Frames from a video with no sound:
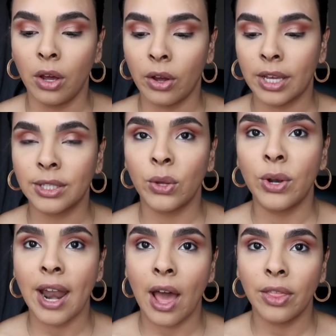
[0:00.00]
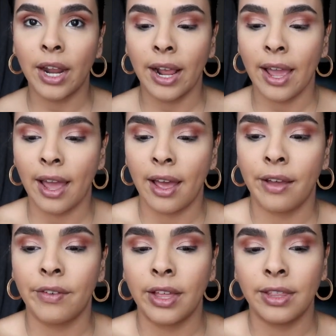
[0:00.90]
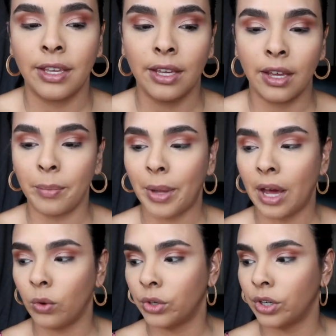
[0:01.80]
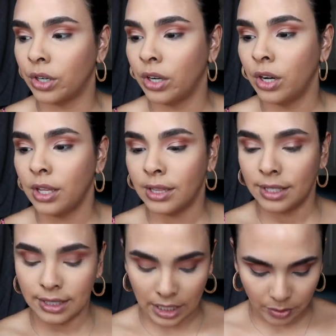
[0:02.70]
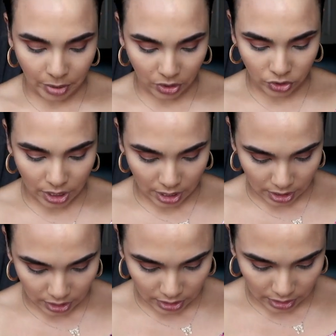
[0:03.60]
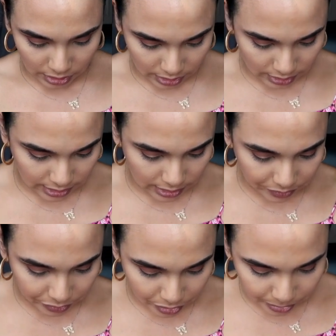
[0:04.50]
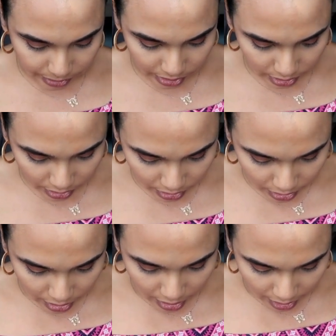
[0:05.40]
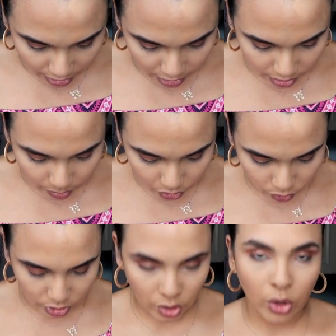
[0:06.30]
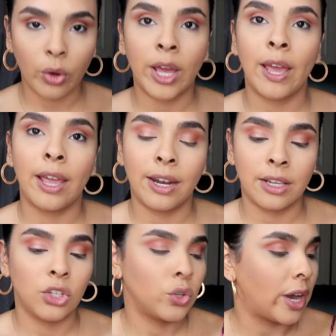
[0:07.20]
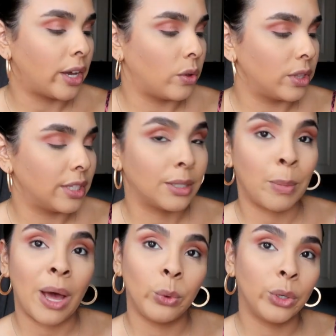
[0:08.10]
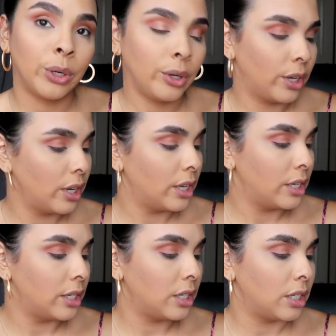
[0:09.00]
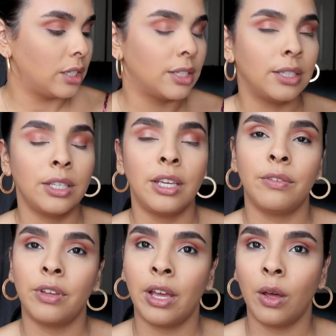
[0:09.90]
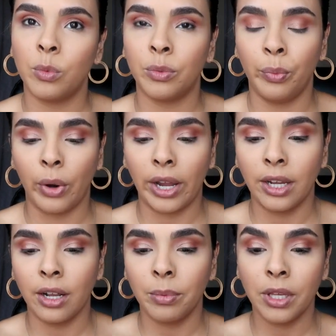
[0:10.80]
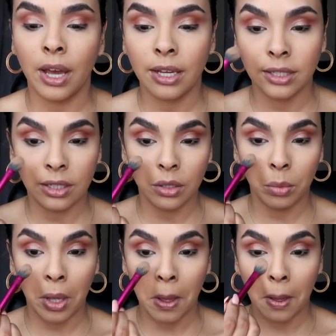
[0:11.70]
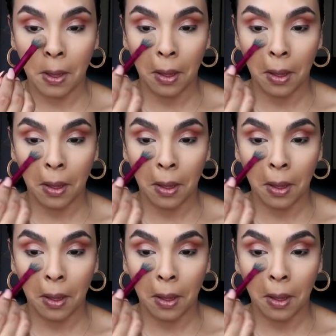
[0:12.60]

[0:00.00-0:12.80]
Okay, so now that I have the powder, the setting powder on, and I let it sit for a minute, I am going to go ahead and try out this powder and see if it helps brighten up the eyes a little bit.